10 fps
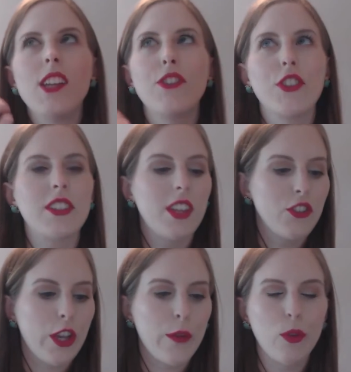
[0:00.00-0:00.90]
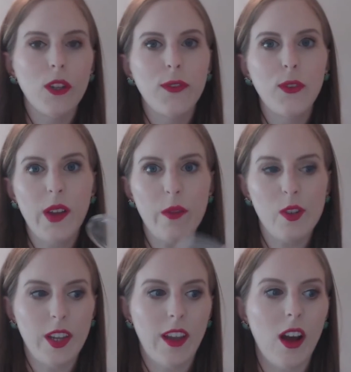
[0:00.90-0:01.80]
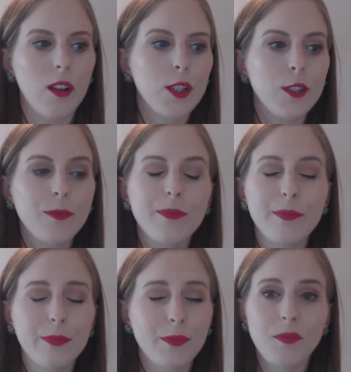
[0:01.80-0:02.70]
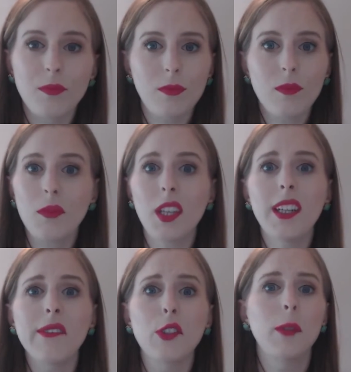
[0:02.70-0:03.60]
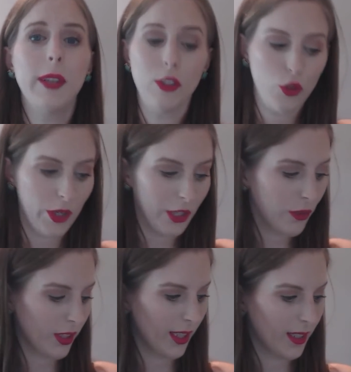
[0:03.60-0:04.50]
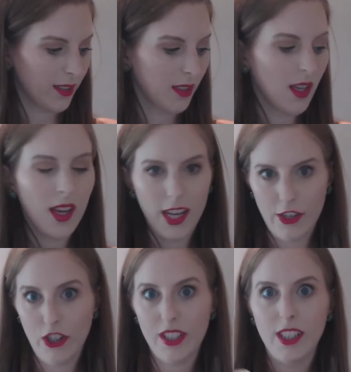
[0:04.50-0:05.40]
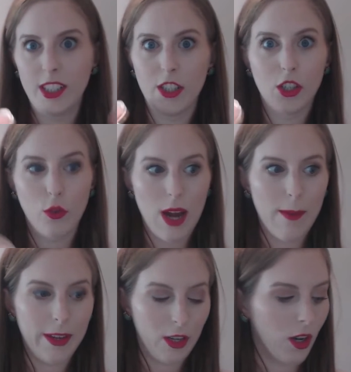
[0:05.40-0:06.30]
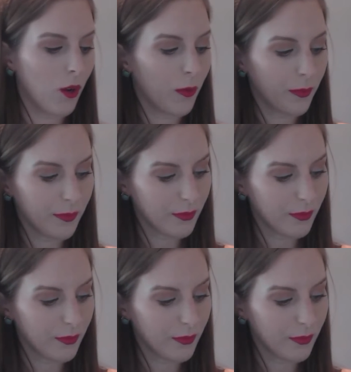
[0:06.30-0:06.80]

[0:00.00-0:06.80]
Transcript: It's just such a beautiful everyday color, and I've really been enjoying using this. It's just easy to grab it and go.